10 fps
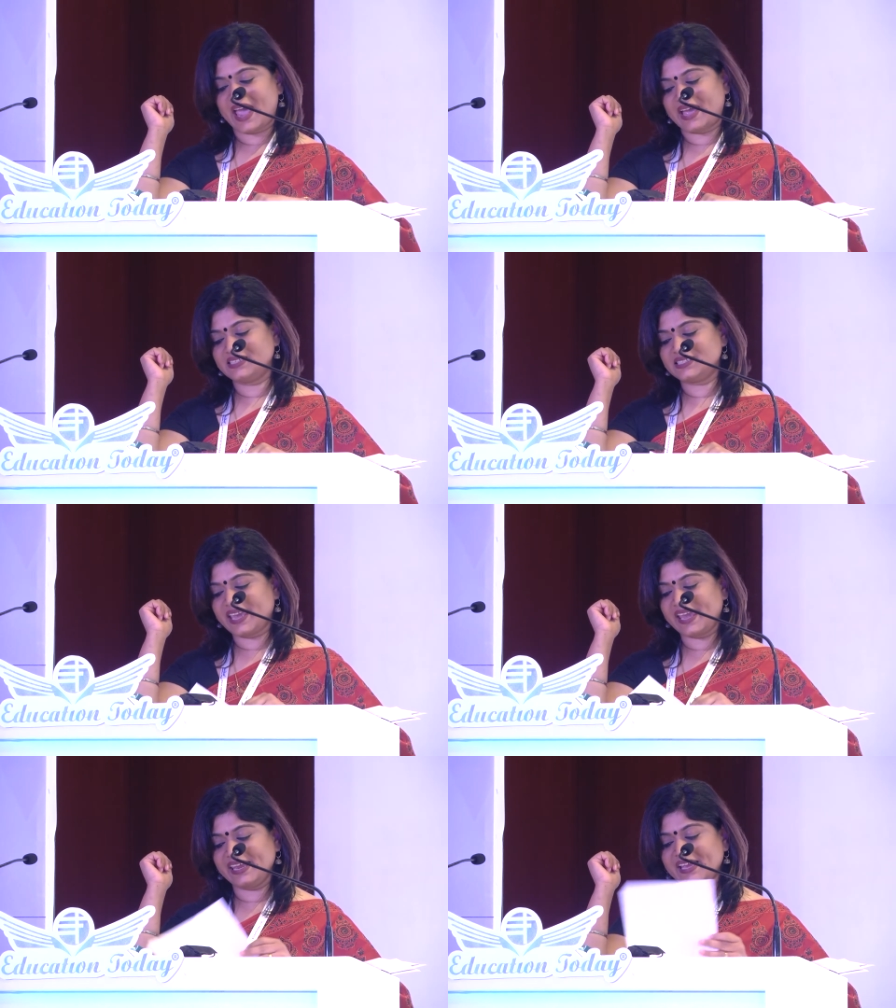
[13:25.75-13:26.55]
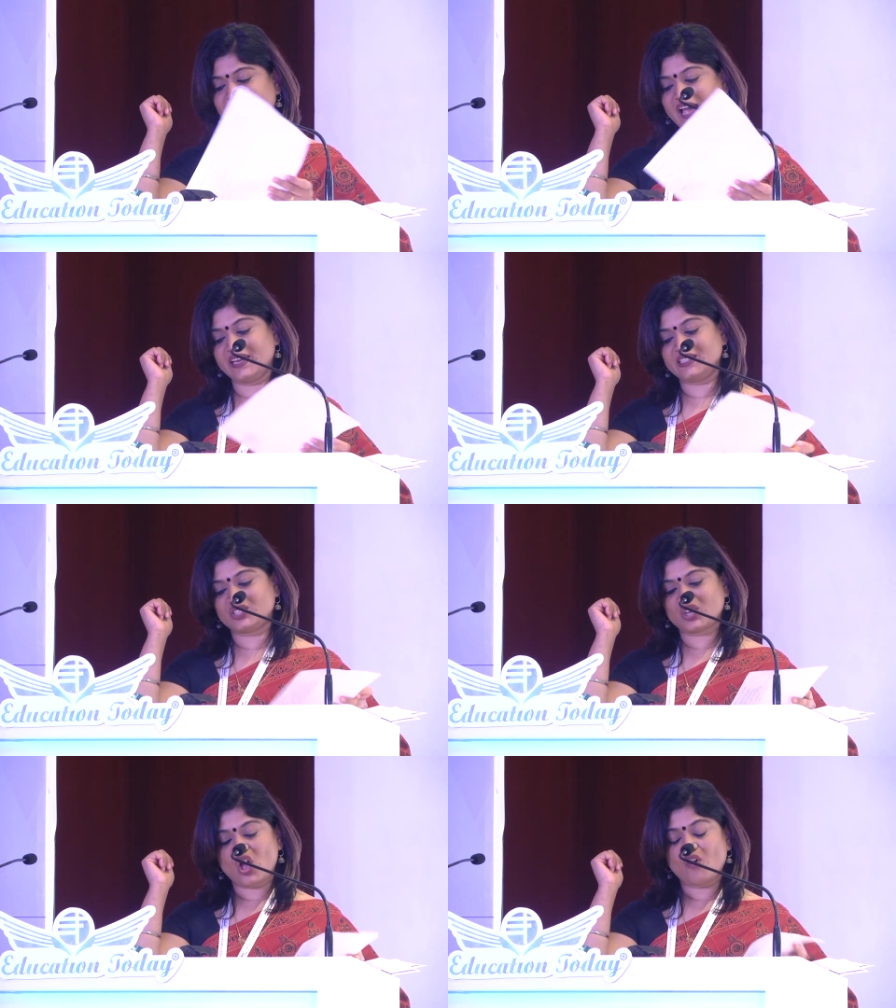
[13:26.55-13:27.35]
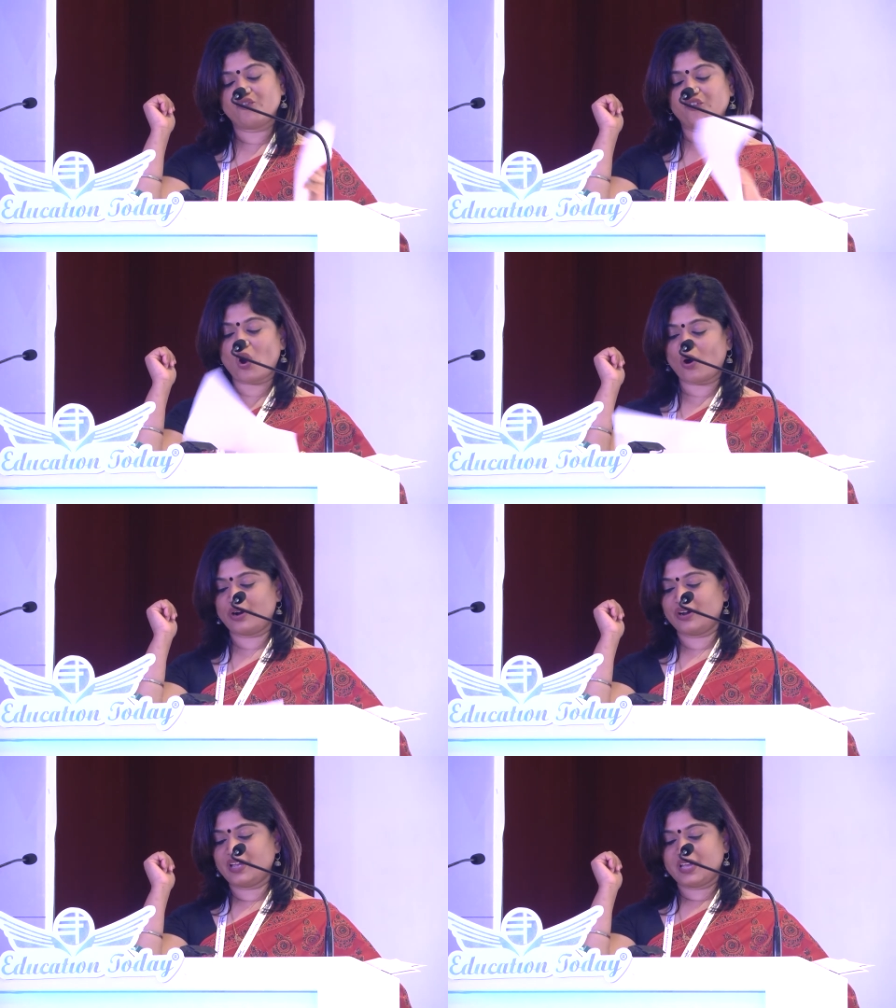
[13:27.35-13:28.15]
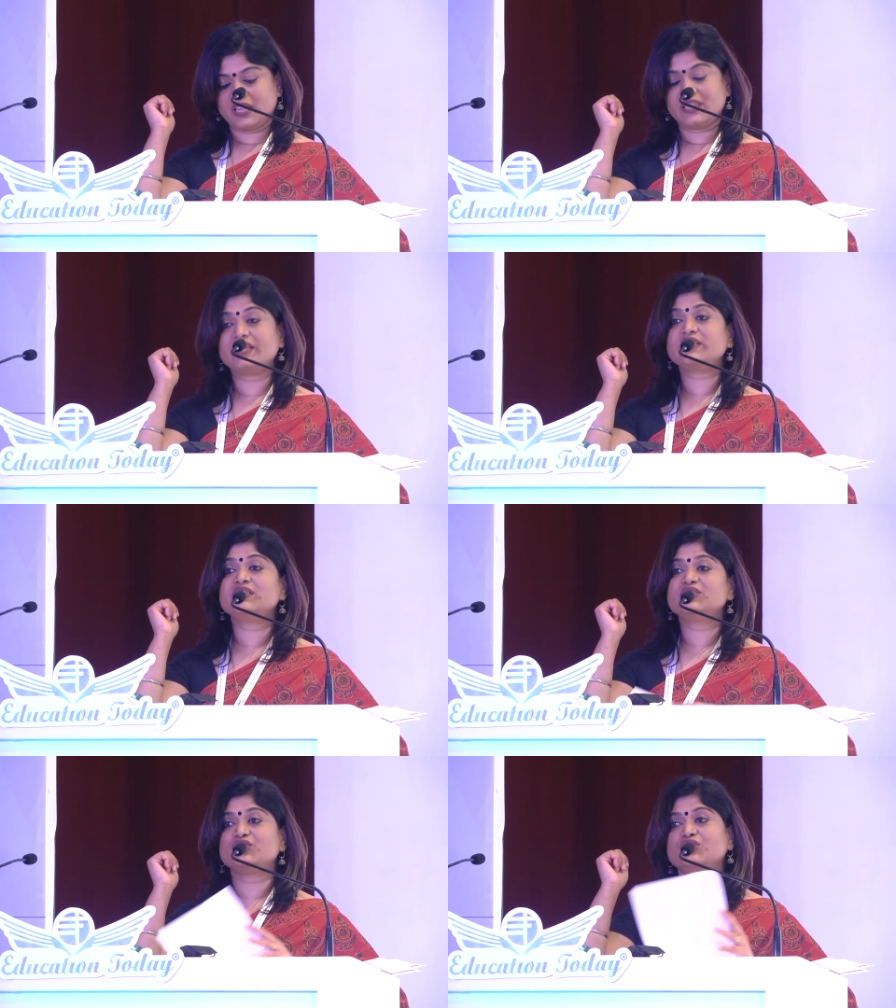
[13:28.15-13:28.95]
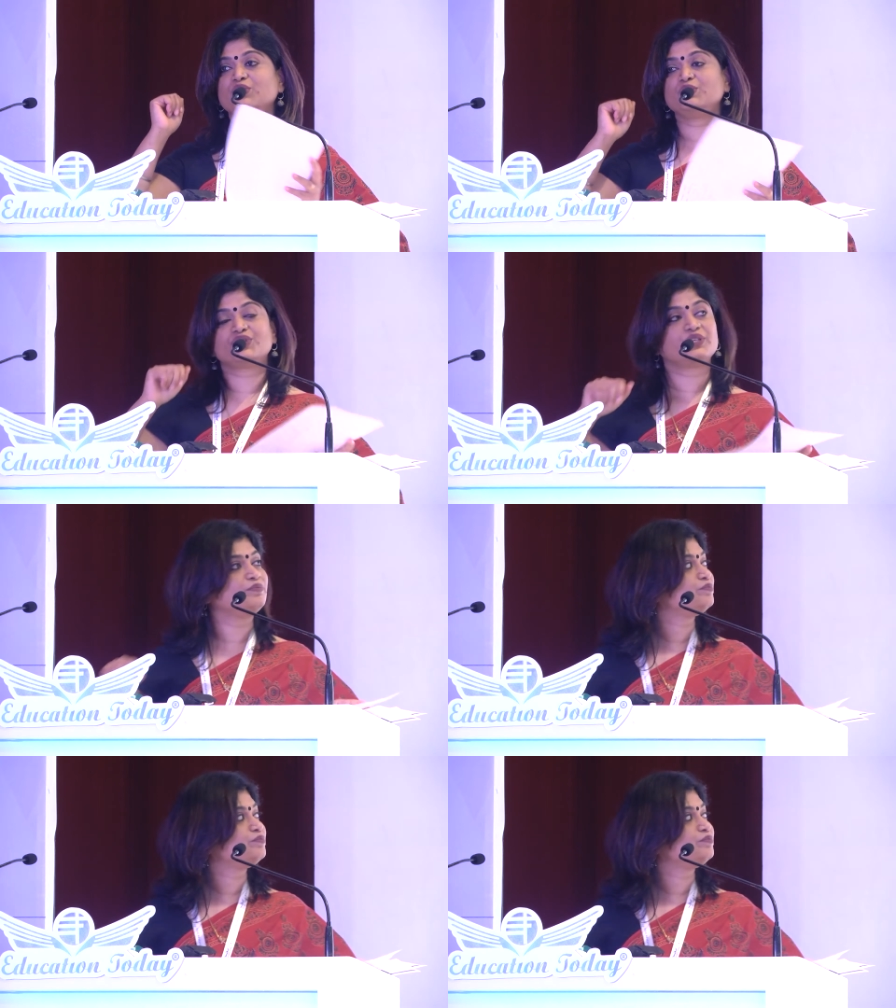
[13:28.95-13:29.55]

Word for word: and scaling heights for the institution.